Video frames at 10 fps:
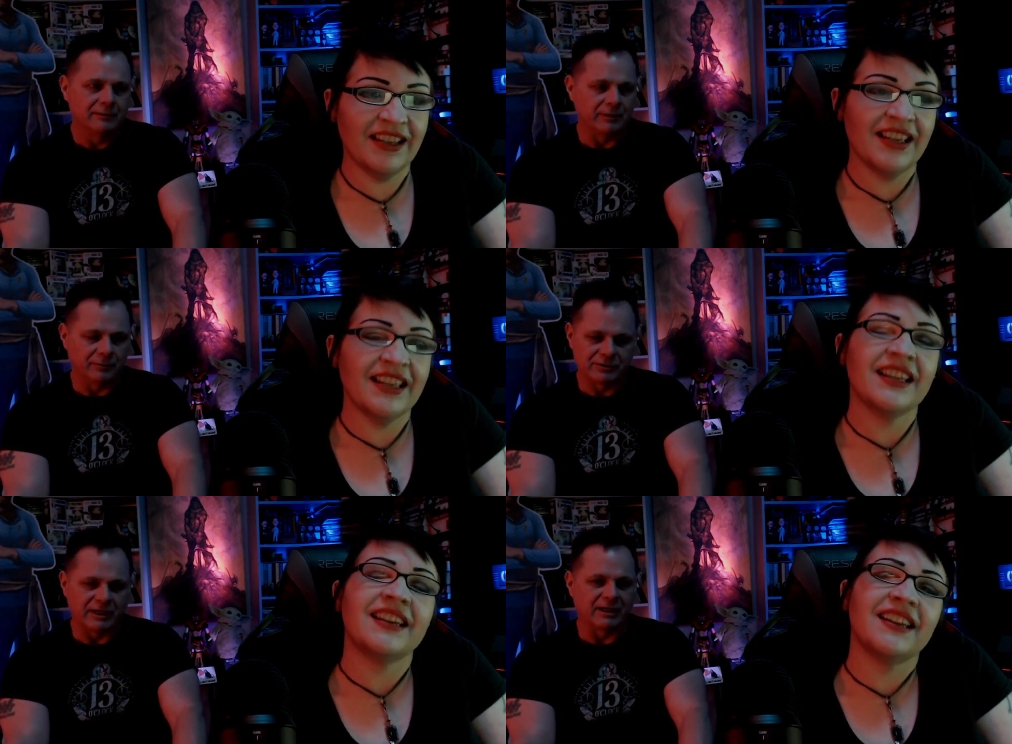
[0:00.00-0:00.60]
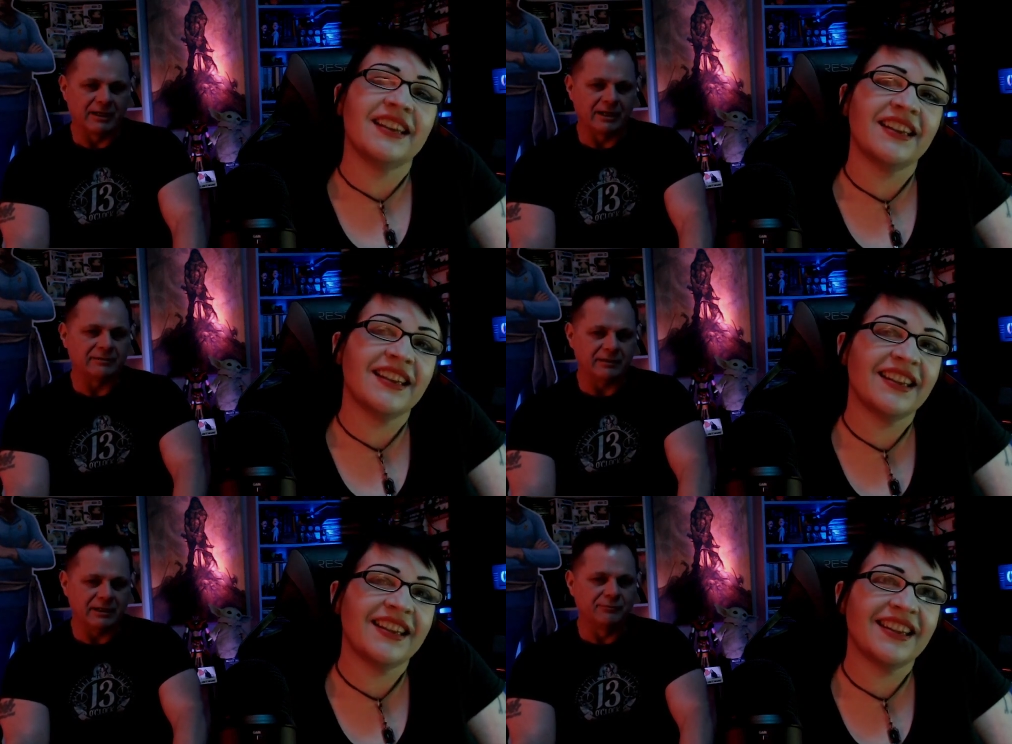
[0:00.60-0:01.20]
Speaker 1: But it was kind of like
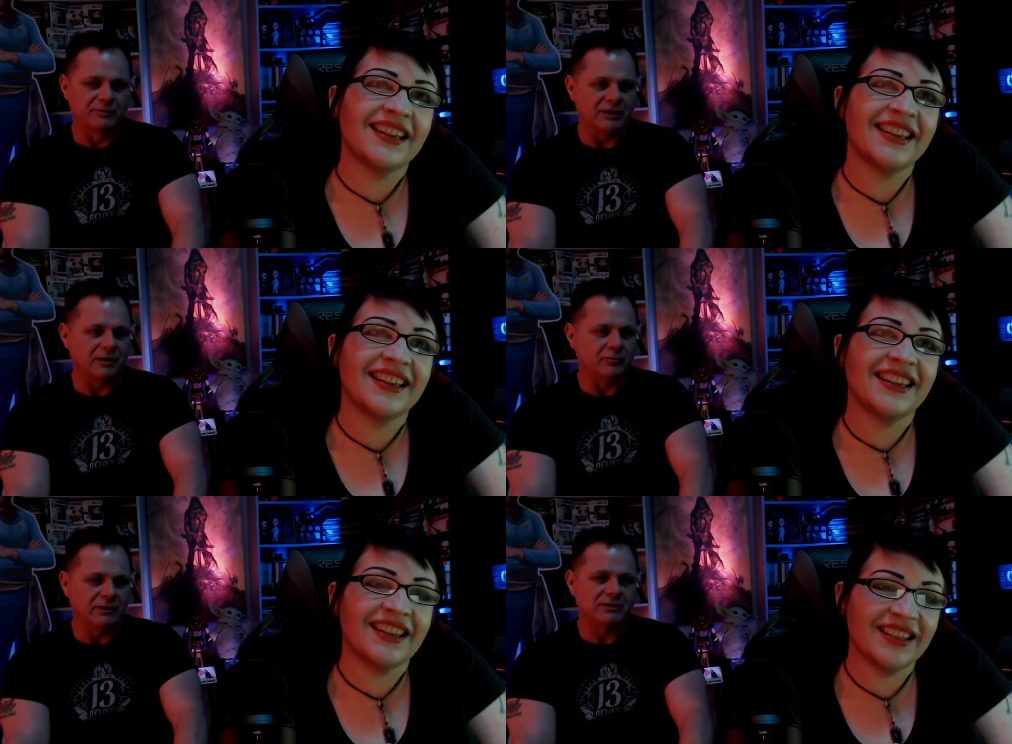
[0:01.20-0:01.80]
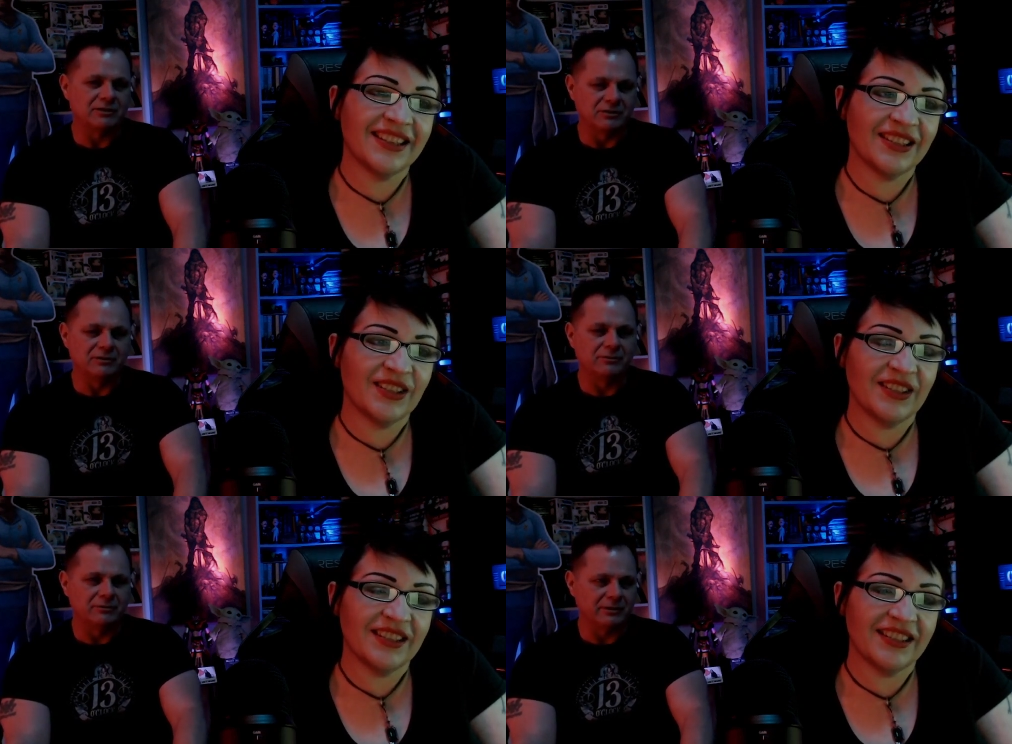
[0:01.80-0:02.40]
Evil Dead One and
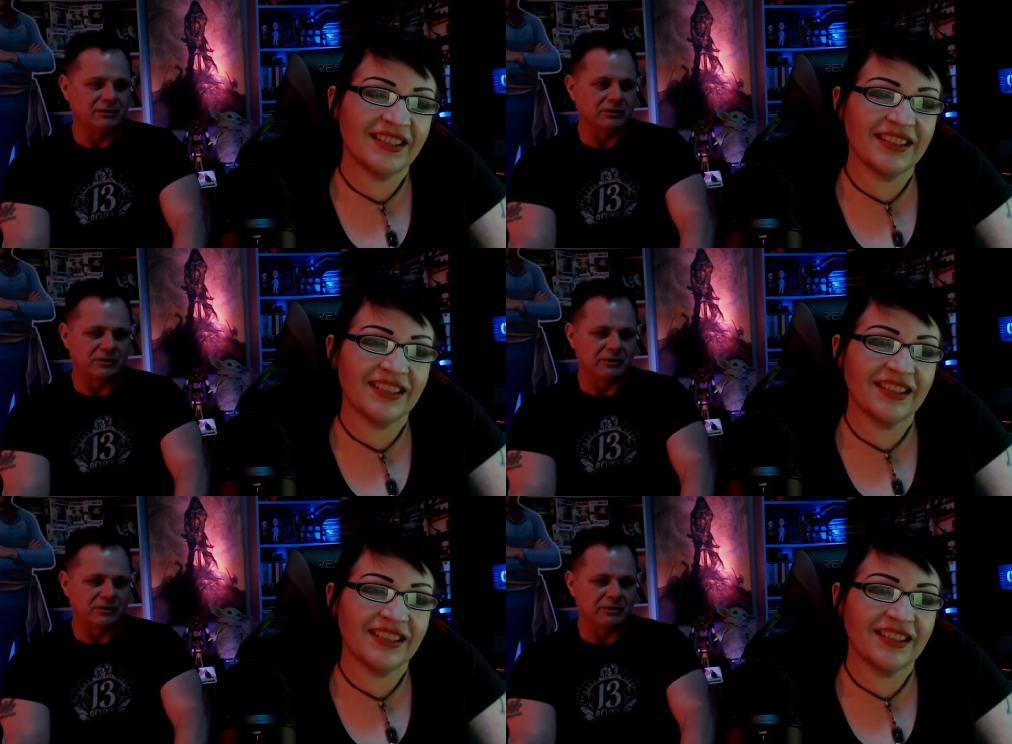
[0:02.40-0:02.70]
Two, and it, the